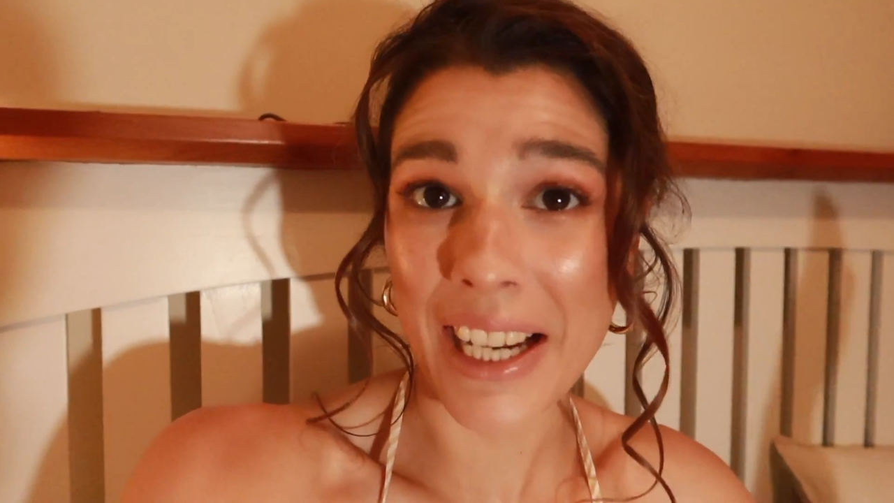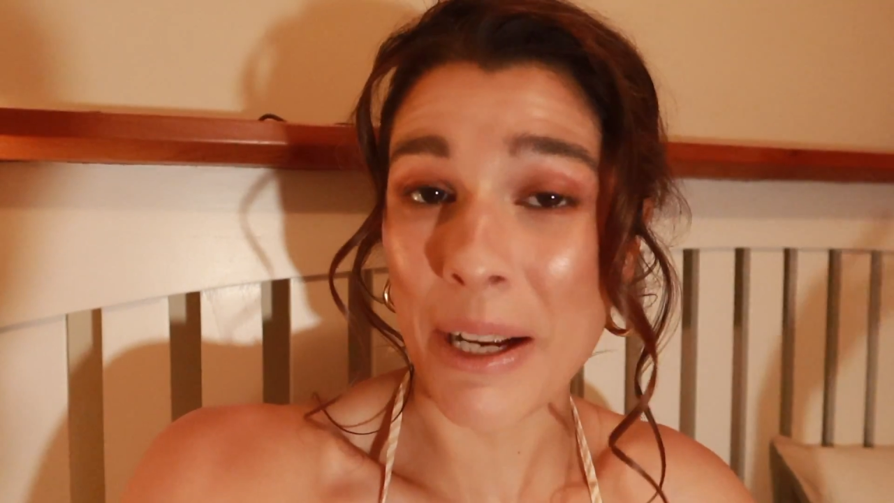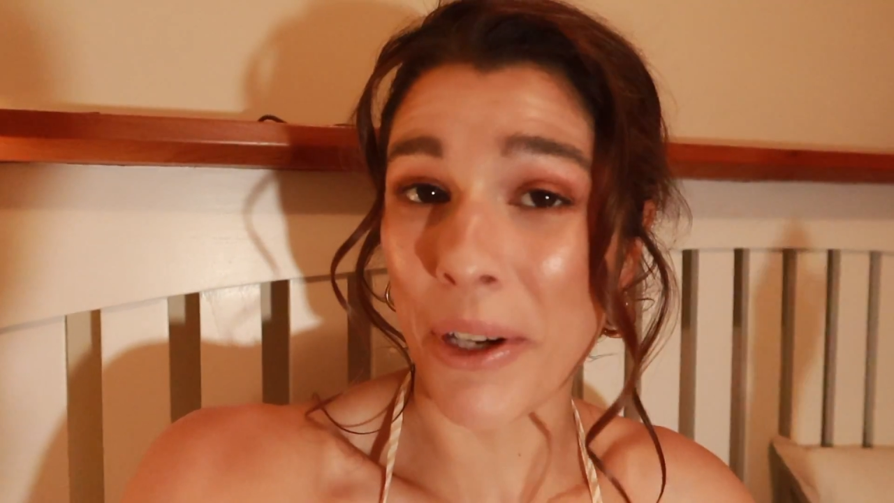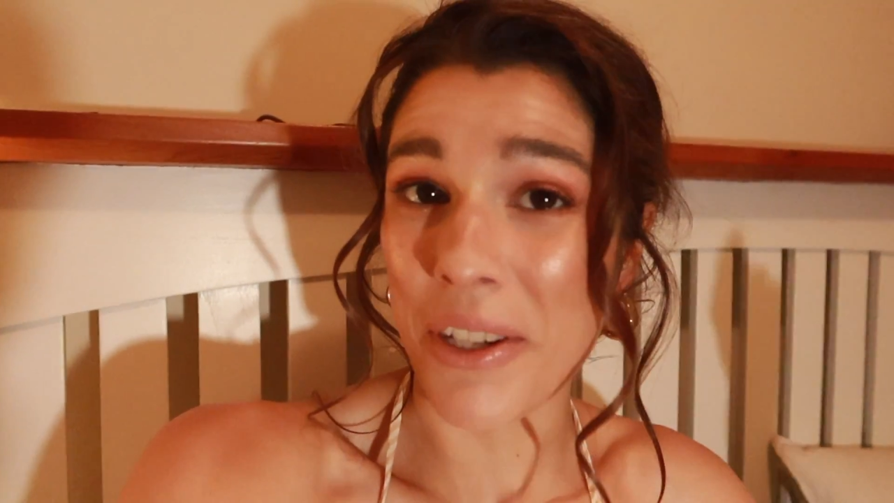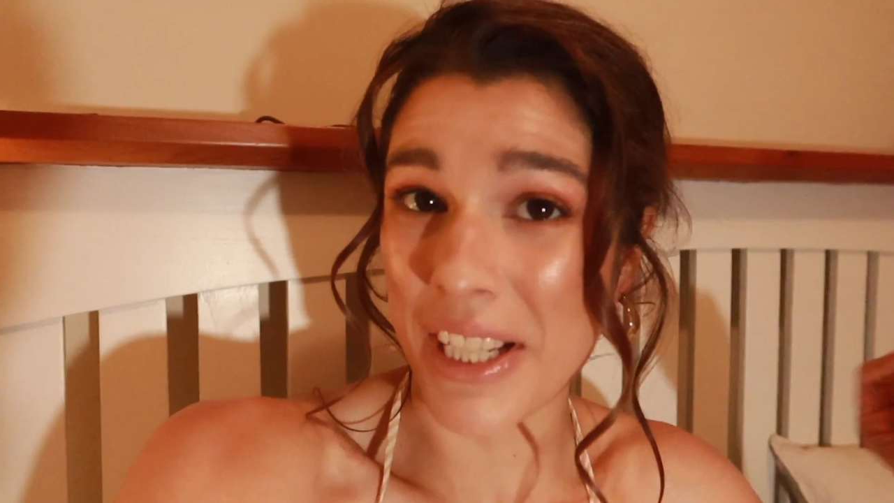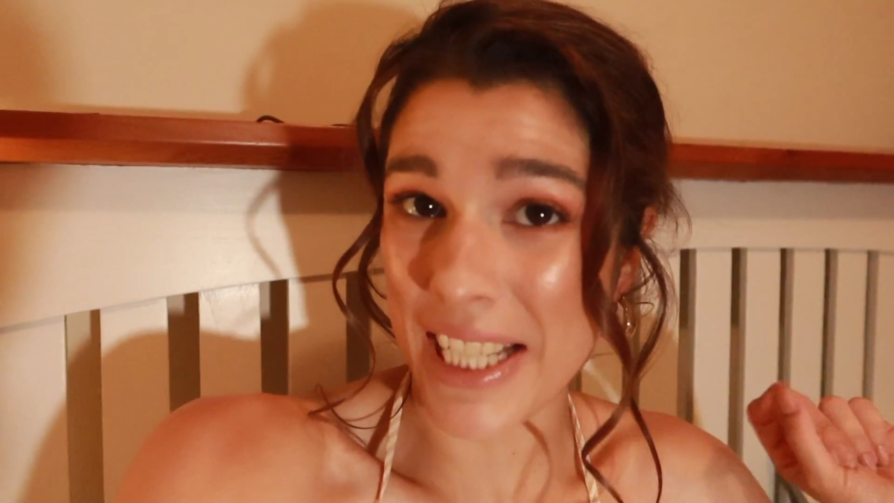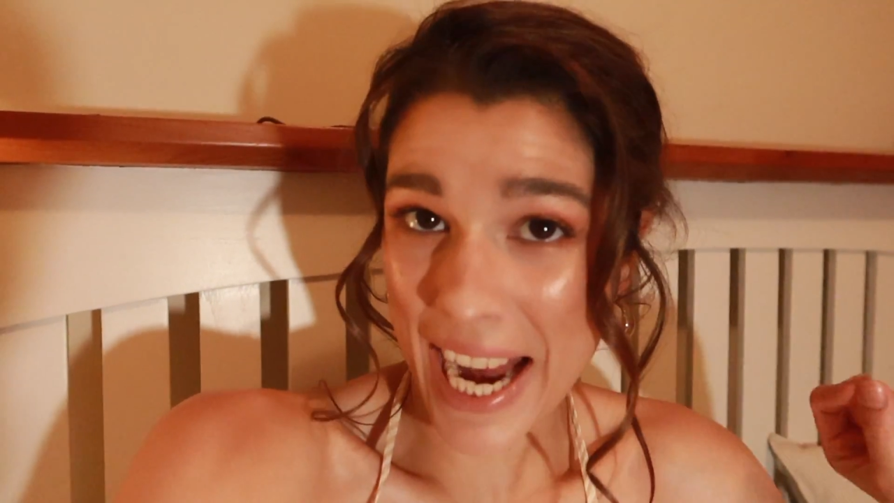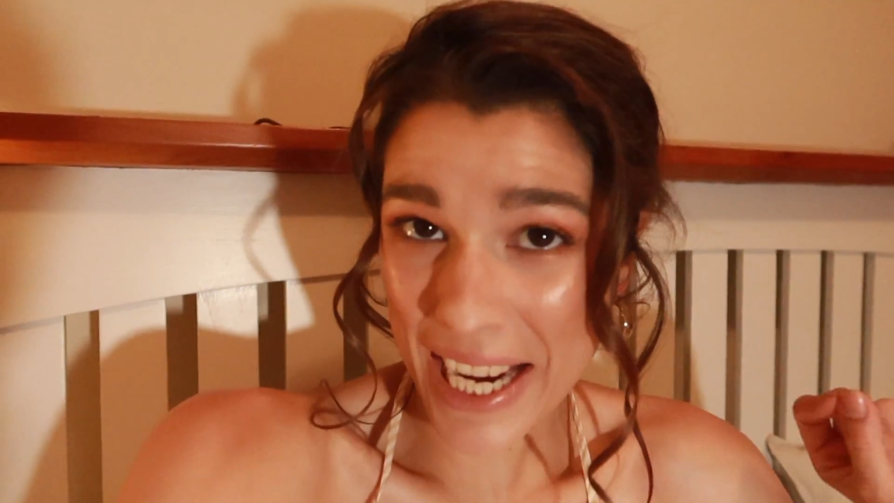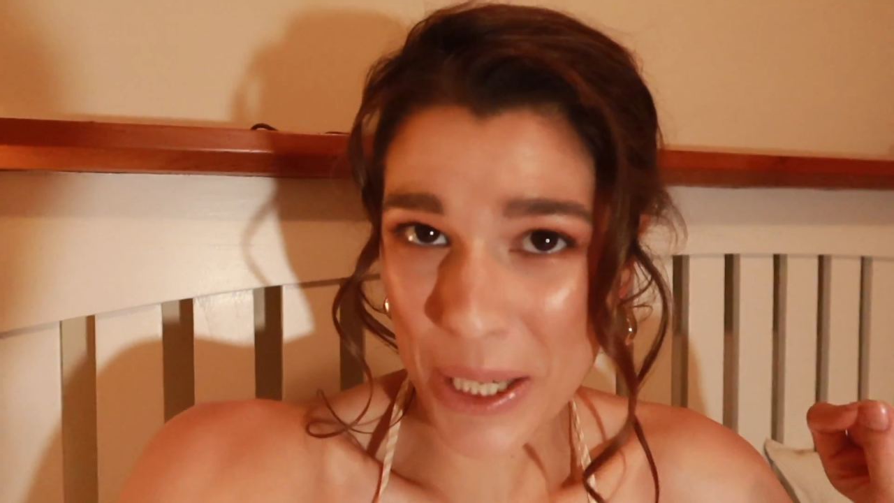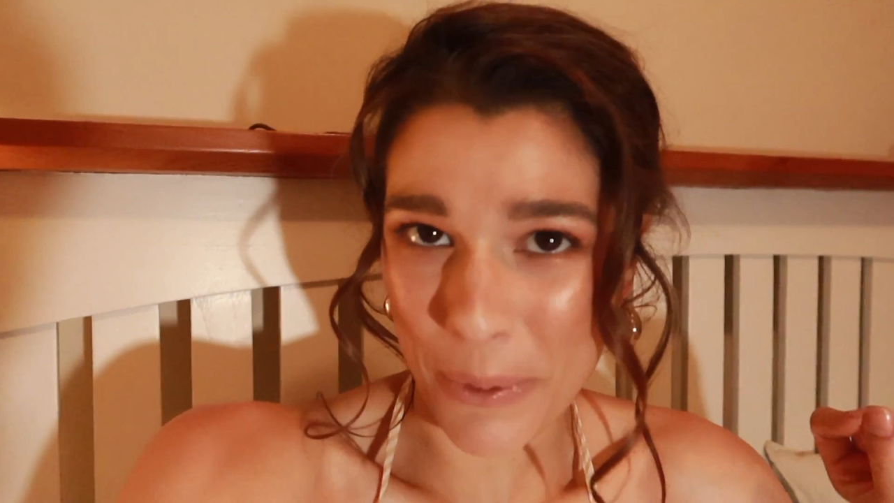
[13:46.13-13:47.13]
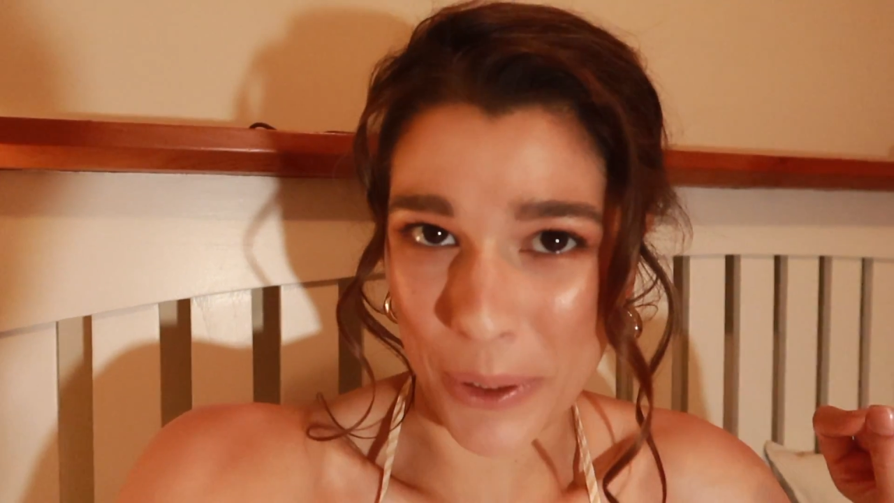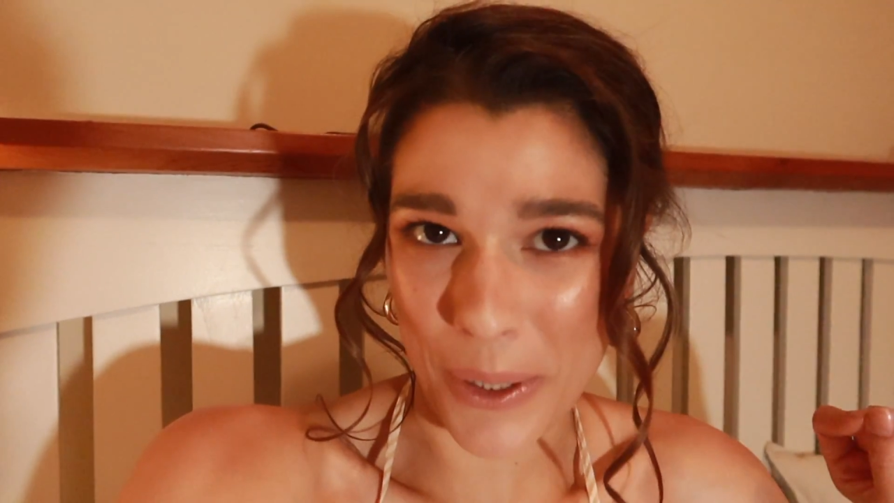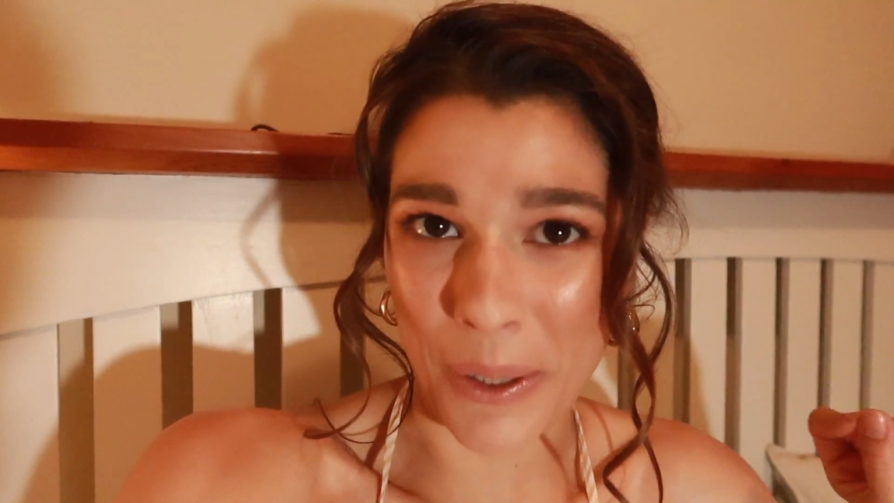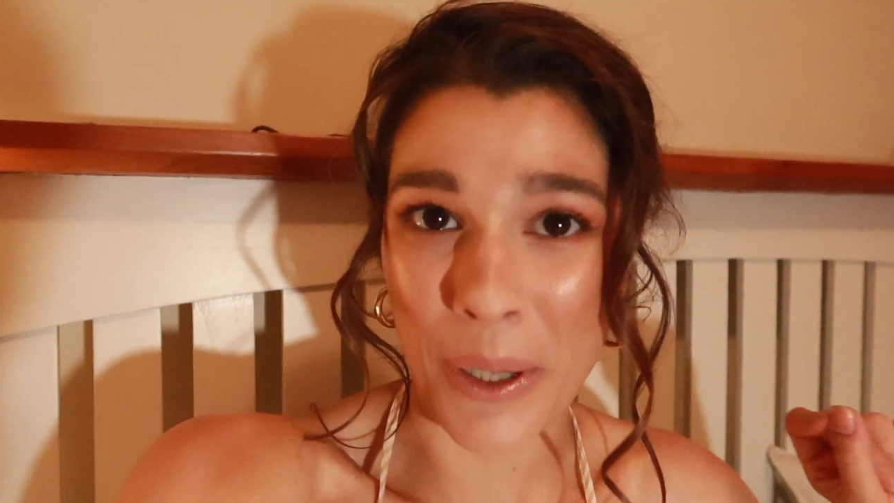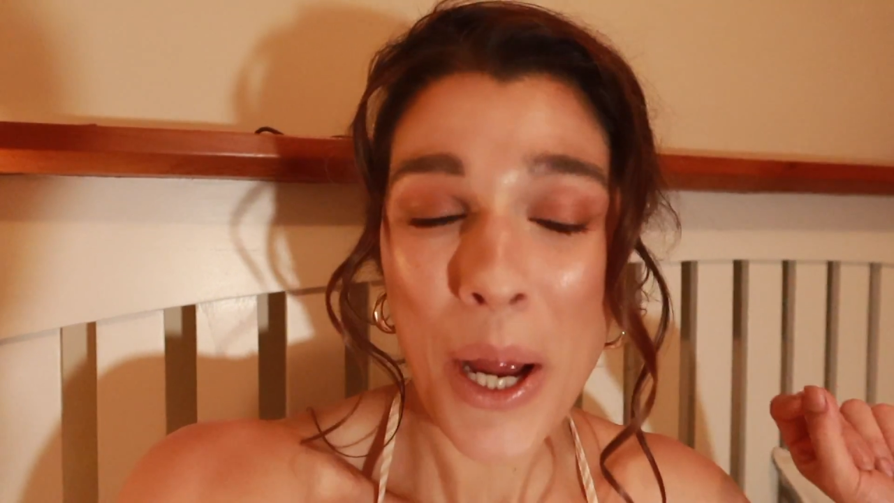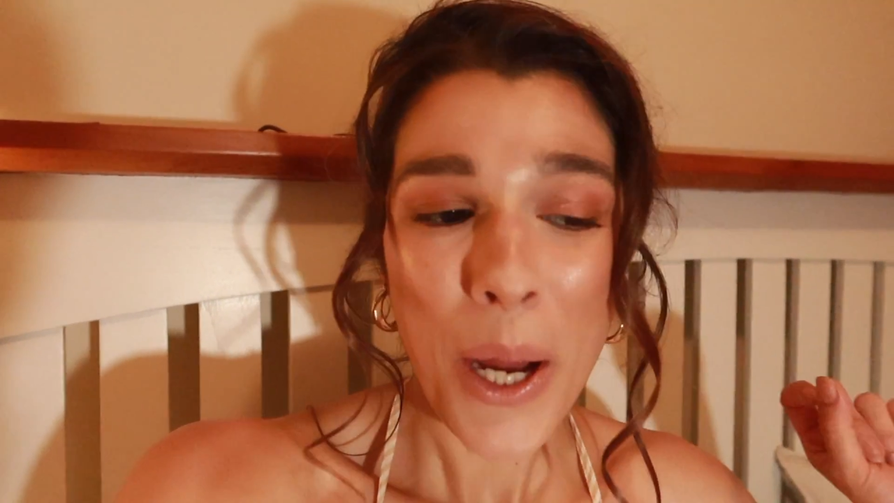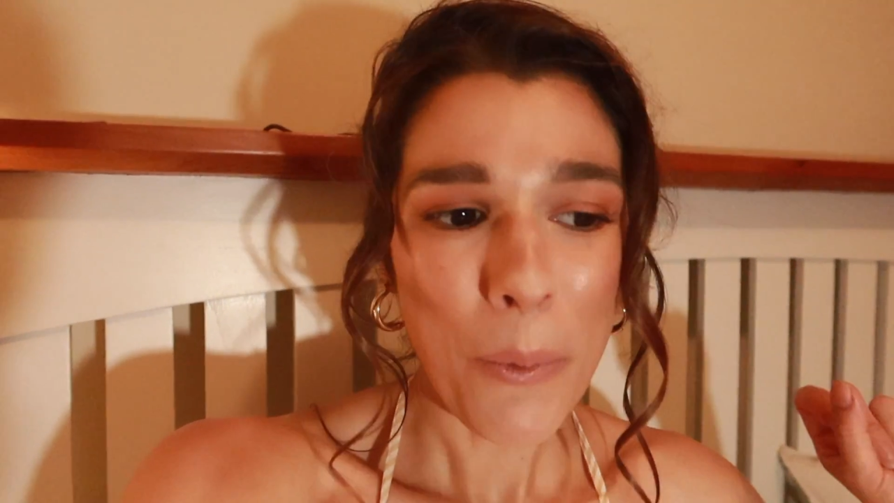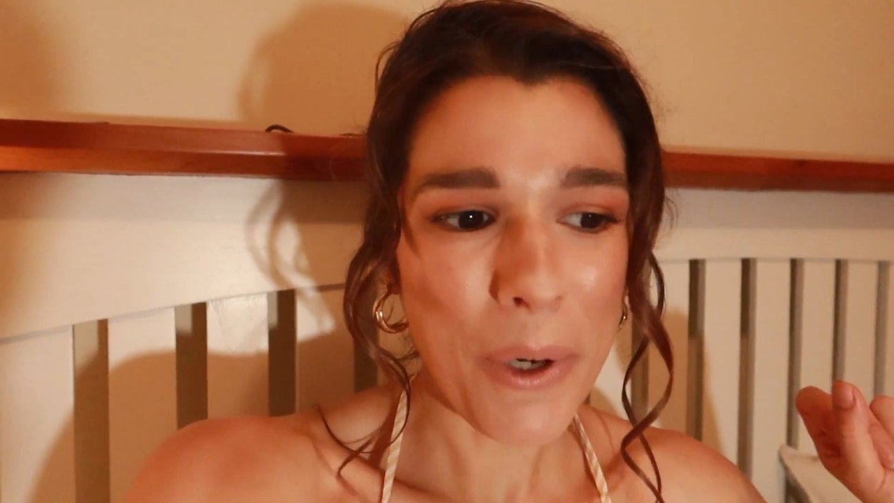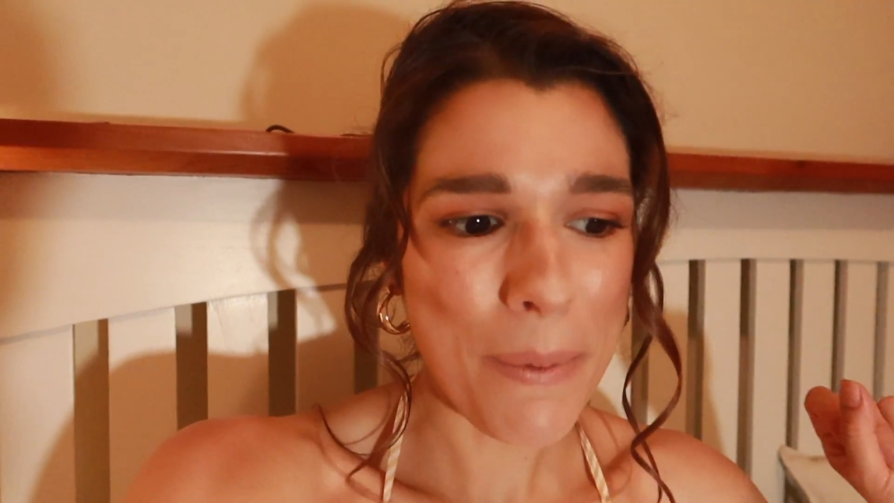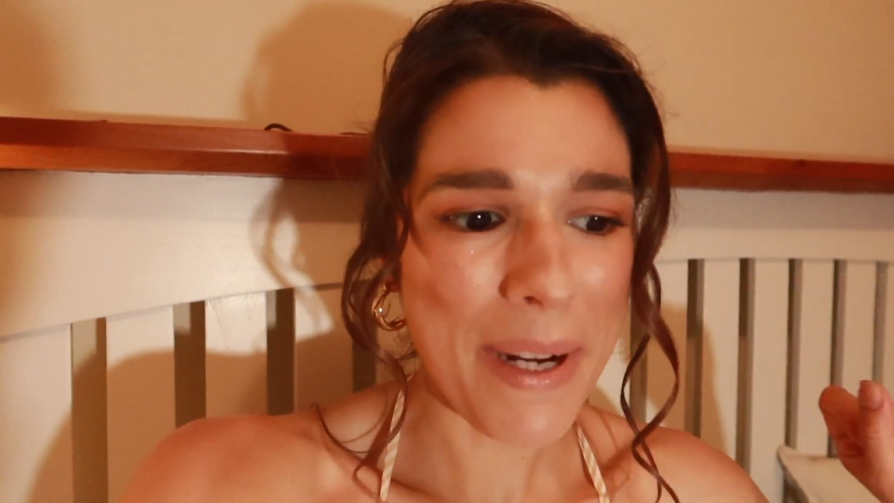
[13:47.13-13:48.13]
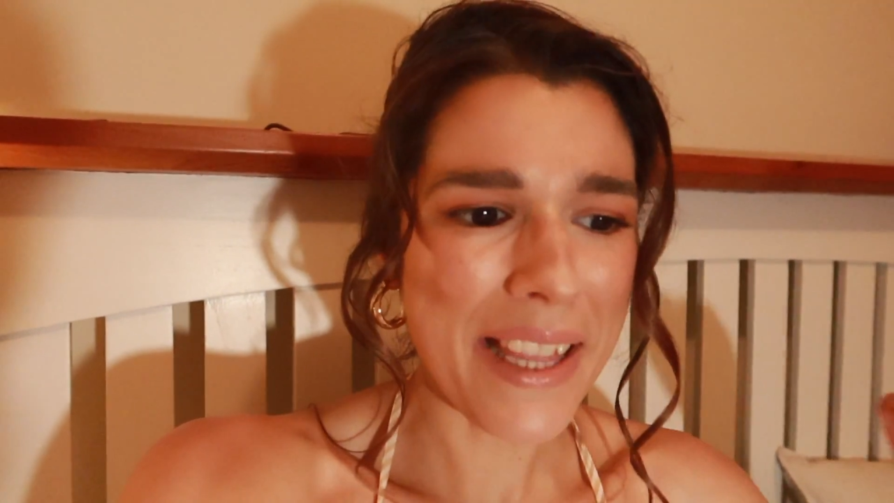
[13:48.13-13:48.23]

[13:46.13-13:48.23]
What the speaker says: and I'm going to take you along with me.